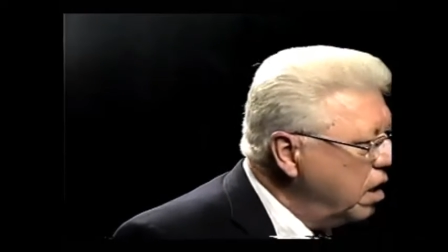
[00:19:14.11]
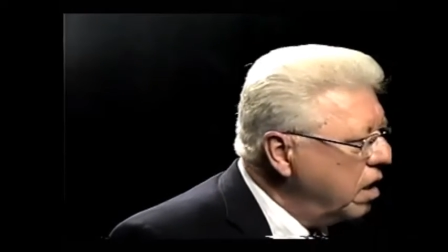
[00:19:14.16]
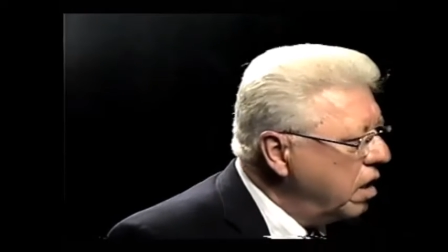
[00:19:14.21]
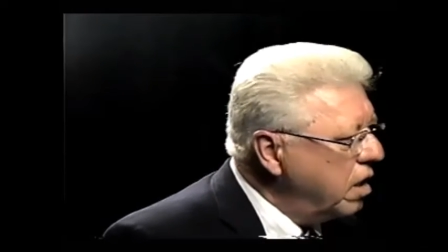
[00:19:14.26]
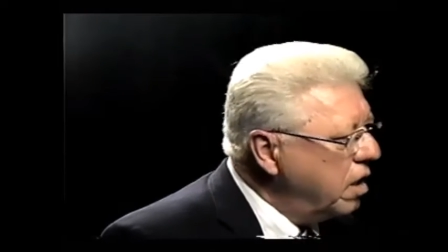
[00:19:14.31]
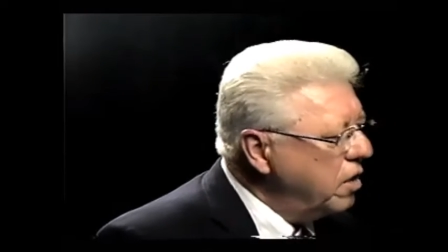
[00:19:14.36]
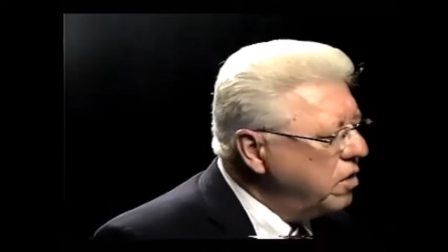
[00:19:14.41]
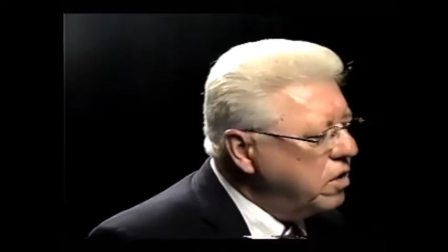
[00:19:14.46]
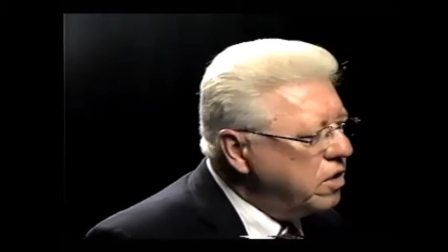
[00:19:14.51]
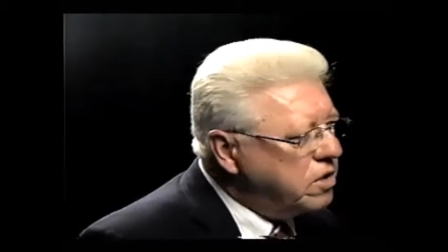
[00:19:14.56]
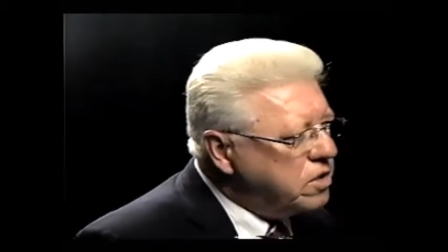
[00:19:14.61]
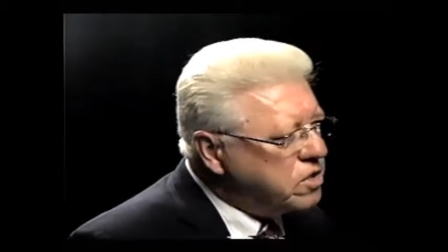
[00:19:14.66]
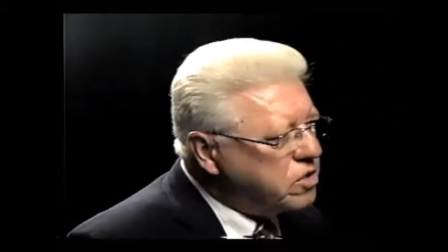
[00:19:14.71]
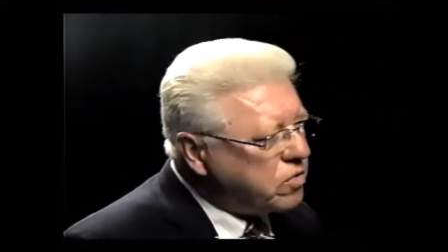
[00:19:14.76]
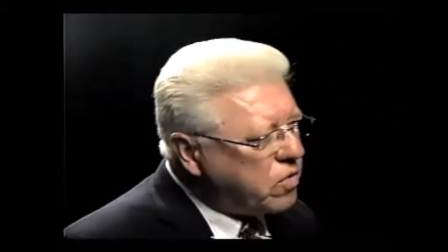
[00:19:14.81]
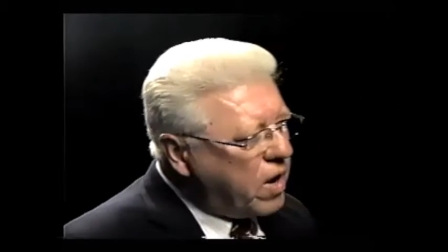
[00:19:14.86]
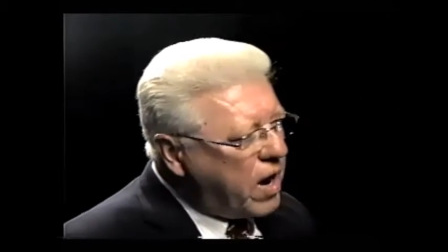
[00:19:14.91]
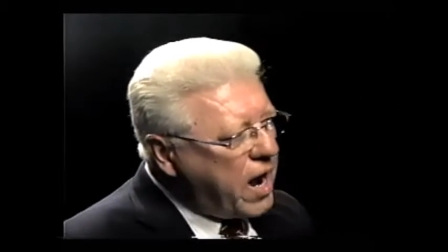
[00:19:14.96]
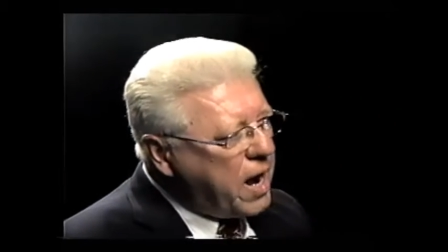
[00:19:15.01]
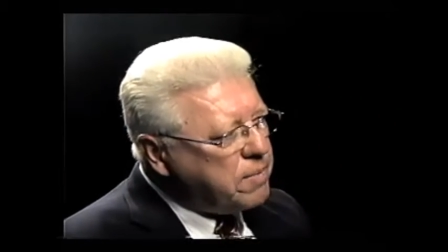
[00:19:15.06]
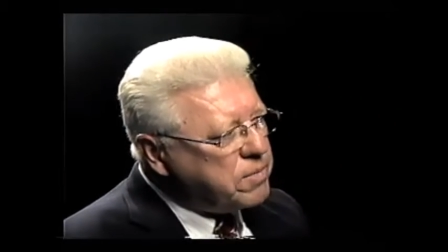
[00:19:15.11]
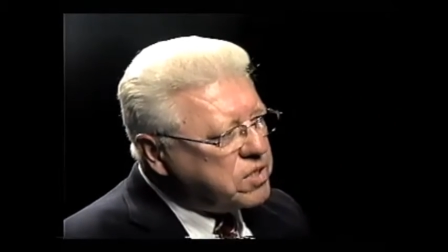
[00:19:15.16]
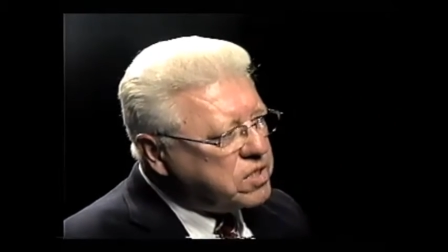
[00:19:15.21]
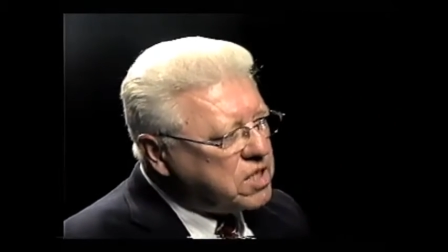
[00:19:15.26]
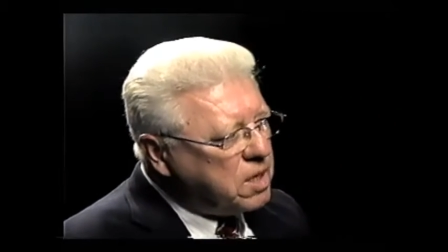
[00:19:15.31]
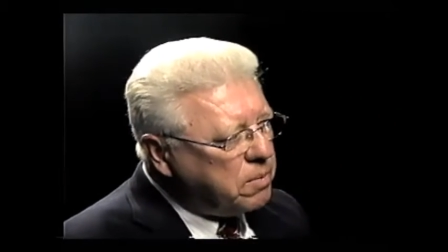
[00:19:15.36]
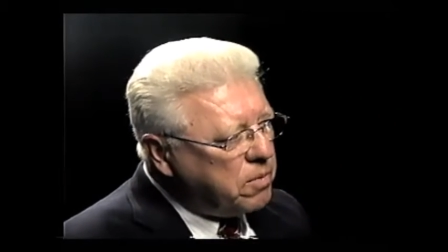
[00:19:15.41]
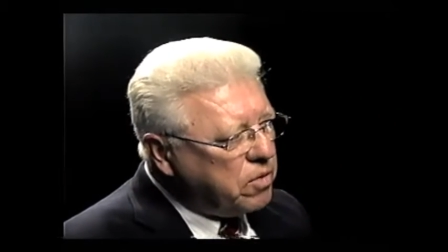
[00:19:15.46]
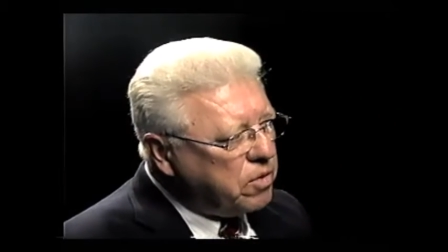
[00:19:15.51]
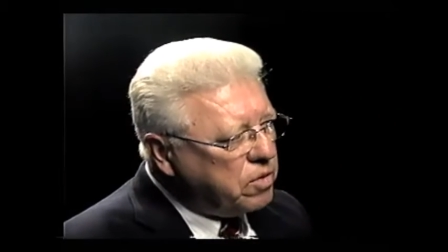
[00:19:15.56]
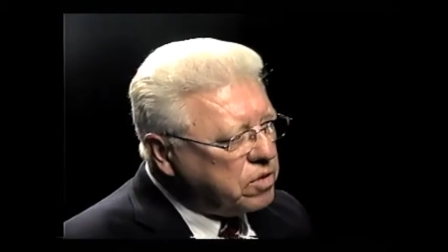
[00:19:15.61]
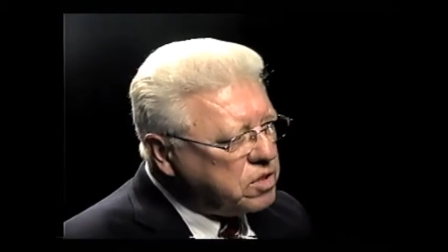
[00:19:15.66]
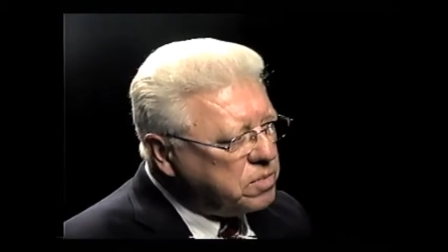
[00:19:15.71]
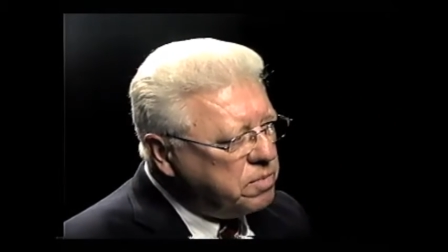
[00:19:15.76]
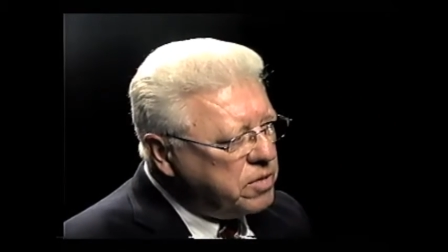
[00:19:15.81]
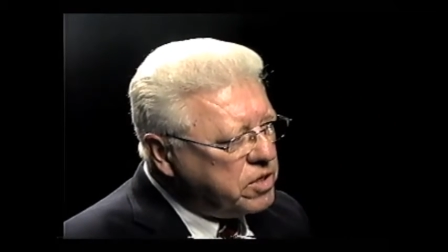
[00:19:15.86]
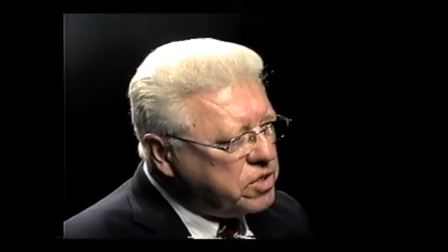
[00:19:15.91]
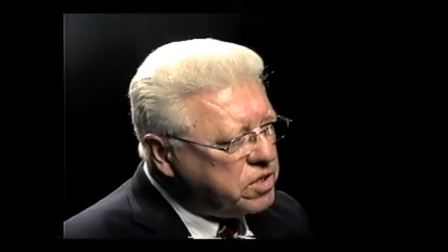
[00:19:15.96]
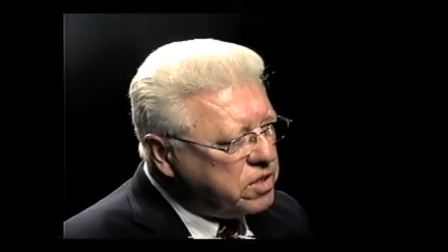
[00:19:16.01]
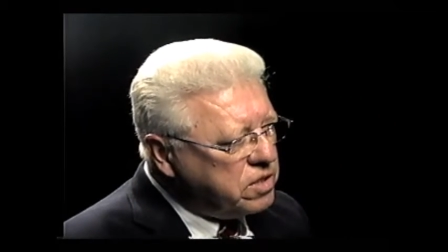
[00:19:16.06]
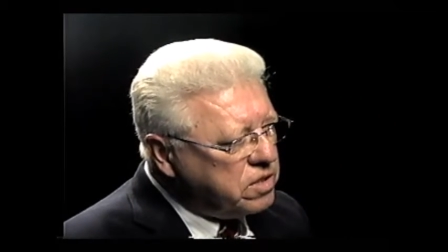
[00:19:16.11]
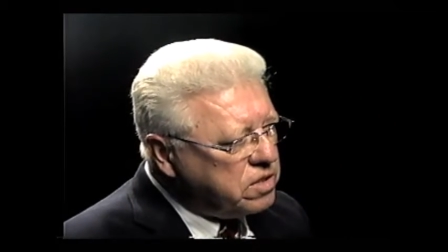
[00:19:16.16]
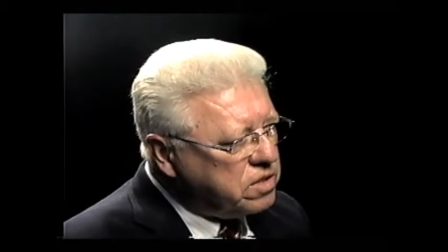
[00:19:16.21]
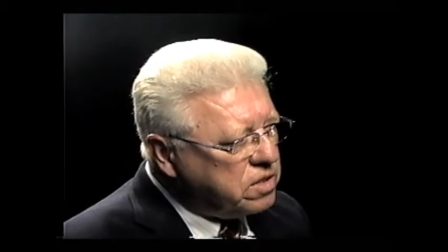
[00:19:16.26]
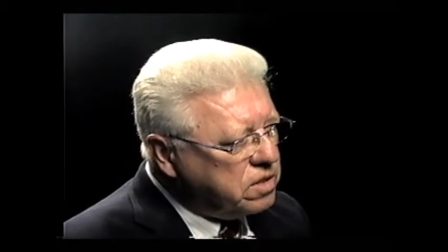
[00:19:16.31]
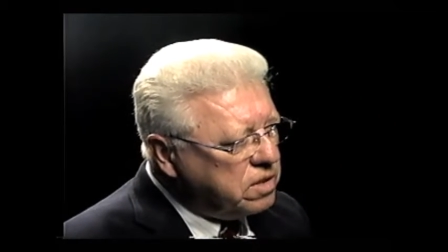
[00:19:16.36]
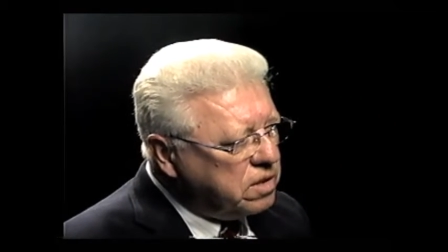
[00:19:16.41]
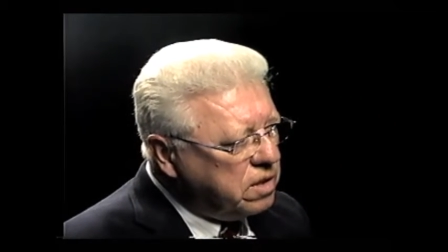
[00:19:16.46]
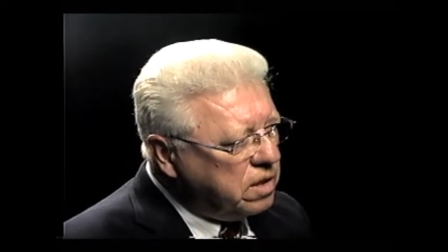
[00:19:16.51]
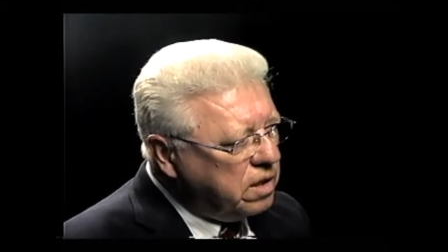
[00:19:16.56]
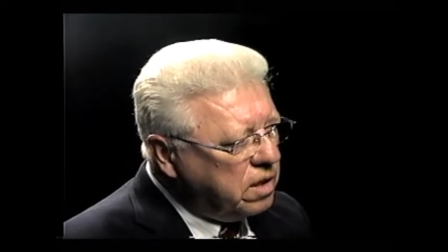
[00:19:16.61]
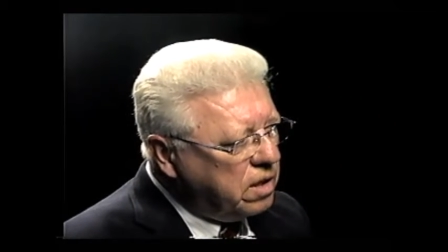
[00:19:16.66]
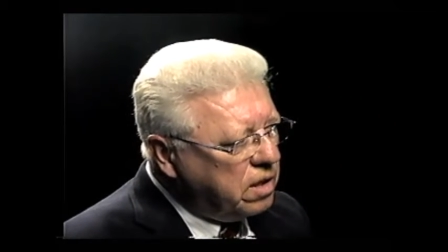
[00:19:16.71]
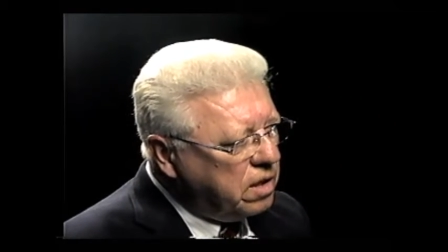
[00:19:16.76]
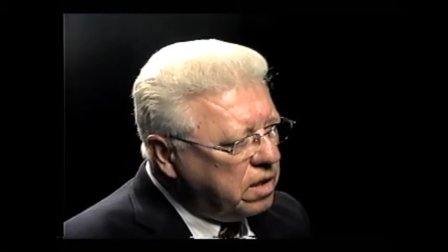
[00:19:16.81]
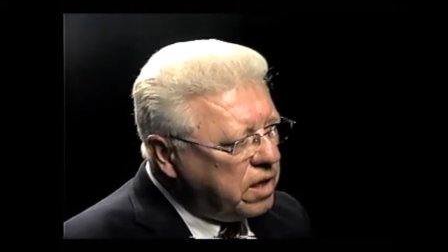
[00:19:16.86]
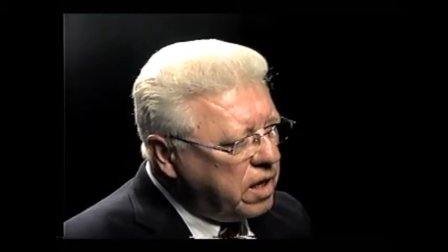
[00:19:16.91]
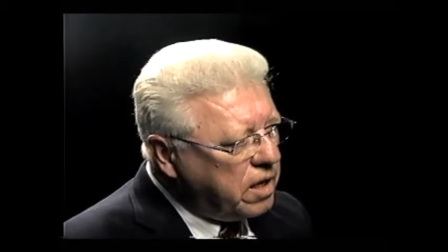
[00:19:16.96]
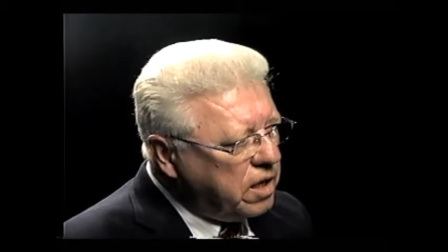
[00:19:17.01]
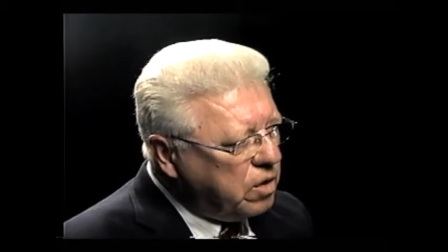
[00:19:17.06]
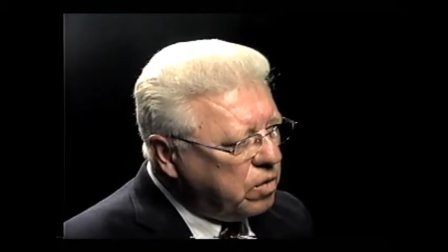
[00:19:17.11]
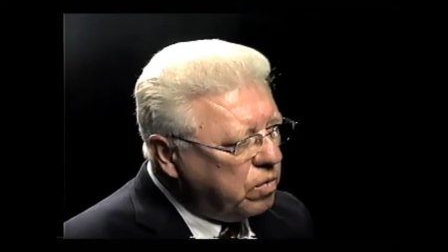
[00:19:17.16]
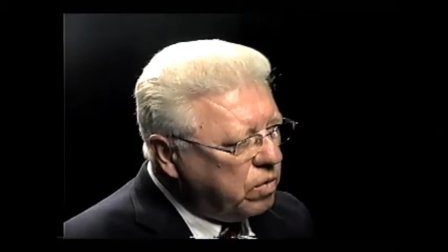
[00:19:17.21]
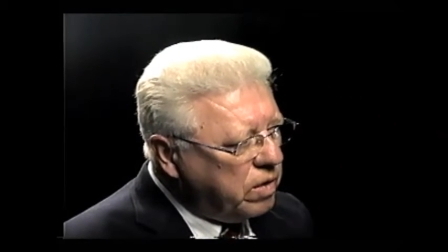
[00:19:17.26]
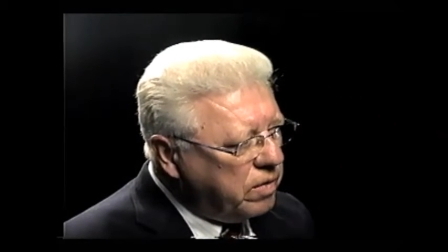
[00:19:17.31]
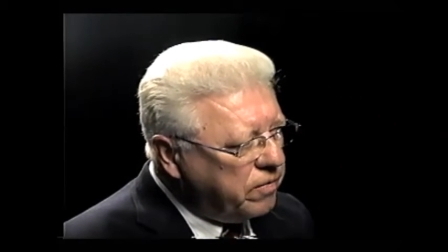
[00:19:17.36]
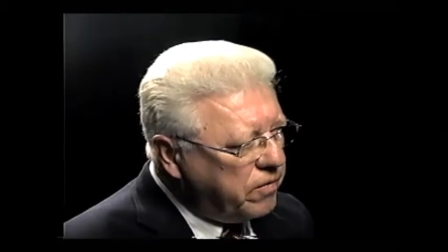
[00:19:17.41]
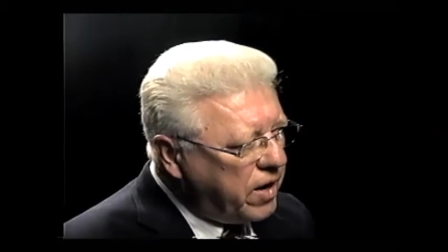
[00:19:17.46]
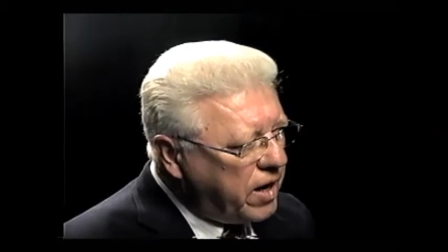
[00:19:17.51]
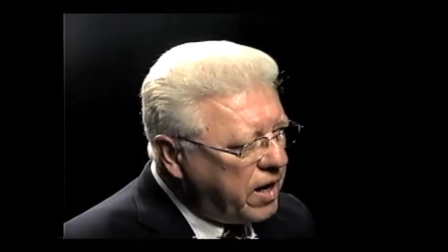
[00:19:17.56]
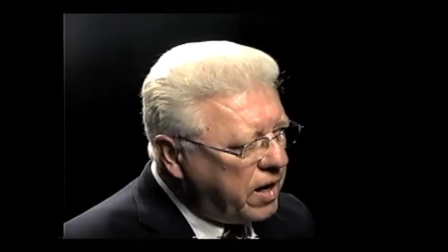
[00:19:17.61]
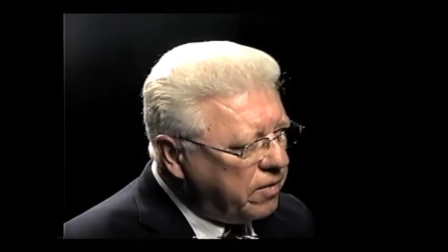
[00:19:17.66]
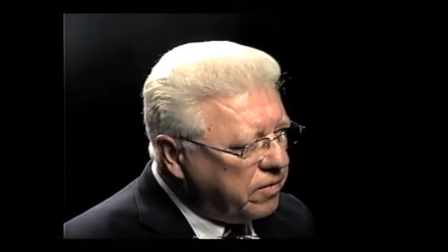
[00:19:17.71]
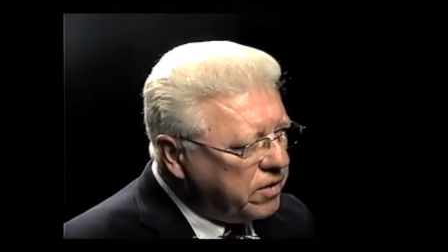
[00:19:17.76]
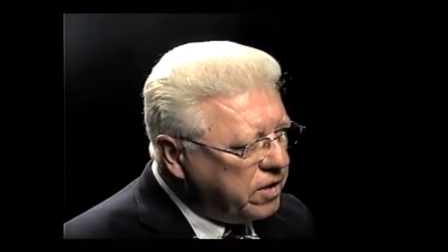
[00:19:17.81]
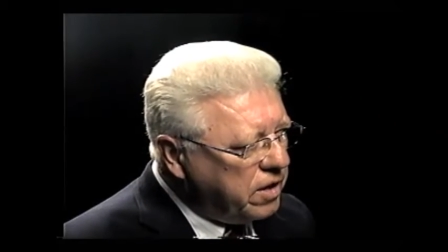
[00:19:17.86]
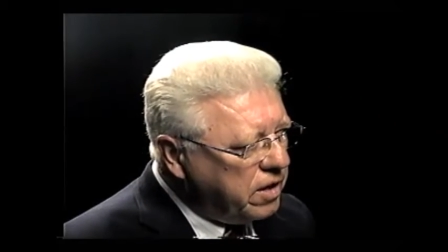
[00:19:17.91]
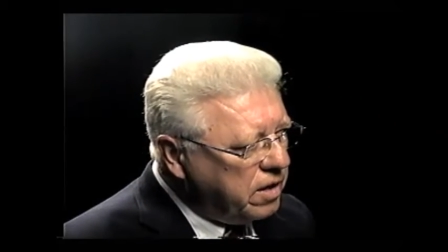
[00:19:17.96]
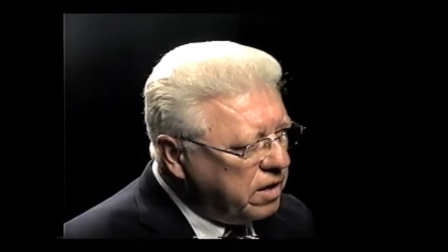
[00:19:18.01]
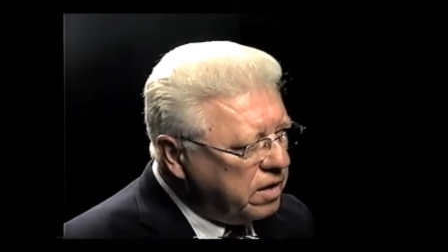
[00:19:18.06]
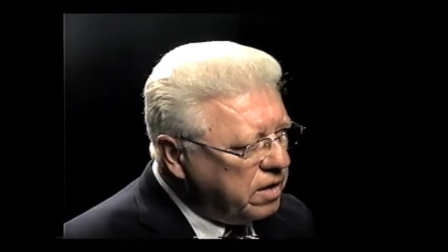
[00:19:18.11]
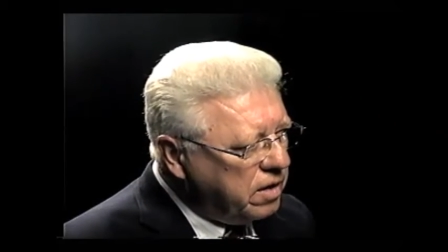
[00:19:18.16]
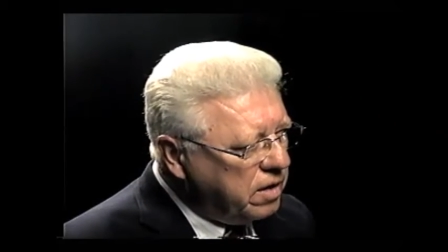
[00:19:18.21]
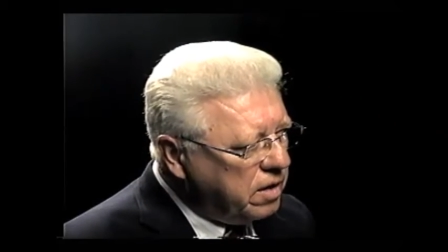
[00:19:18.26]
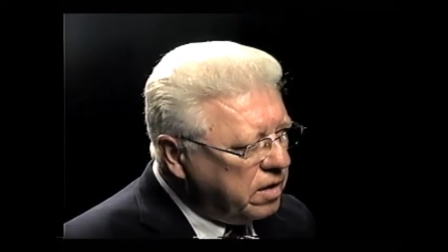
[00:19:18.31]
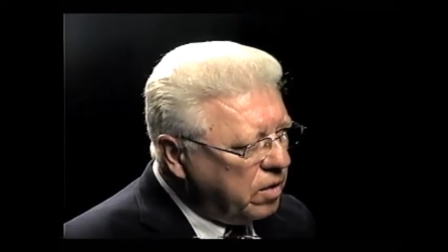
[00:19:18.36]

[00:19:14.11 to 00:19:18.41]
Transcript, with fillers: Can you describe some of those missions that you were involved in,